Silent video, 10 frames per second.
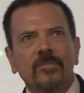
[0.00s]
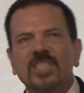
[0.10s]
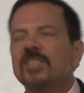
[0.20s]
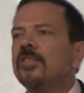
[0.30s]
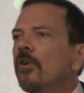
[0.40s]

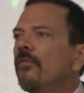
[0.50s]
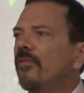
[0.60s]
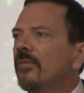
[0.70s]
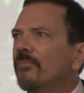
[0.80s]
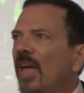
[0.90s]

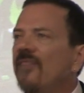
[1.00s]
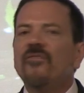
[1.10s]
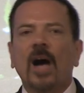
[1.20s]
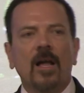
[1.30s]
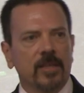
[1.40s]
serve and
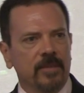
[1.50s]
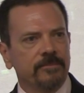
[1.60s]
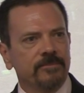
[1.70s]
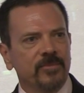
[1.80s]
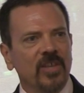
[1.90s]
volley,
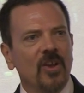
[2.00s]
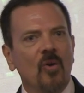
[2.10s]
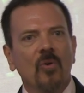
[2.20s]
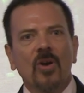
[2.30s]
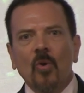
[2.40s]
you
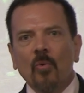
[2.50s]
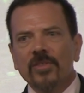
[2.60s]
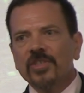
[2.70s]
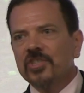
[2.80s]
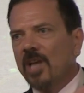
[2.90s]
know, where
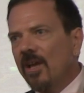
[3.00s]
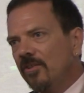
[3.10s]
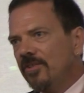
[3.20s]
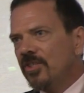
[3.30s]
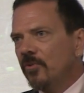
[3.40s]
the
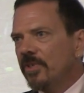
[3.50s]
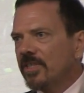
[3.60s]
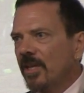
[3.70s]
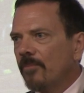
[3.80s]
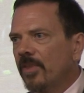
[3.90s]
child is doing
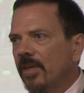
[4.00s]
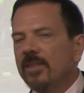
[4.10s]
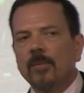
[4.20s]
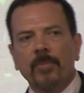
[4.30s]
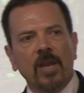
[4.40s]
something,
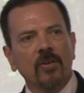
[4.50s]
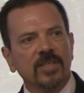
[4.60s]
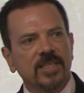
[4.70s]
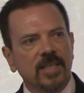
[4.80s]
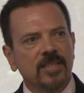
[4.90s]
the parent
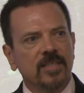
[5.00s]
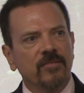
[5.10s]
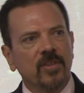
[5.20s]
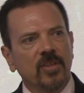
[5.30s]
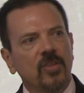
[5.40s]
is
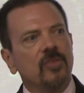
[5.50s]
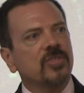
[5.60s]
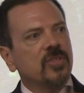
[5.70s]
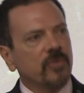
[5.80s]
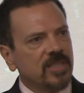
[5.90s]
sensitive to the
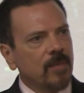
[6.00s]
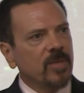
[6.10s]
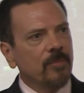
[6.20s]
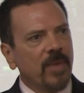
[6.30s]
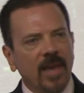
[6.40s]
cues, doing
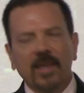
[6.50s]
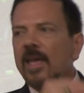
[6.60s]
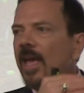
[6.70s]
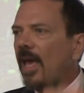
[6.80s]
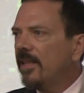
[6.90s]
something back,
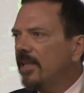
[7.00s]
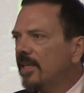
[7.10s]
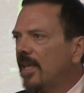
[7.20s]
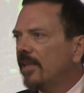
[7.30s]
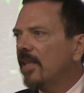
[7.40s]
and they
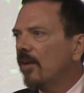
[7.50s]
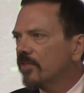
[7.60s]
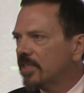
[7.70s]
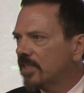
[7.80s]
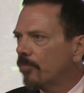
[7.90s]
get that
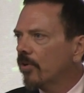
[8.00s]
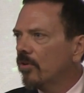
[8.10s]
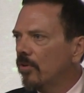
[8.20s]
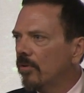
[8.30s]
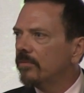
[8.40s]

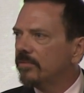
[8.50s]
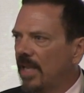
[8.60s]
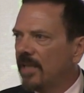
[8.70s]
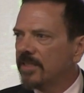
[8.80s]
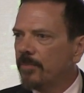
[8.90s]
reciprocal
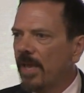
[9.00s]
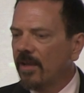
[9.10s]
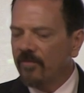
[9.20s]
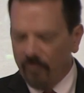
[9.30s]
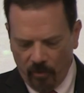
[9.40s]
dance
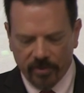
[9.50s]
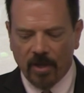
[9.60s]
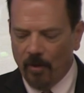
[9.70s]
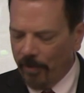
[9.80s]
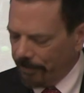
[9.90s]
back and forth
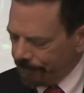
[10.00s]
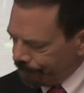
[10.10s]
going.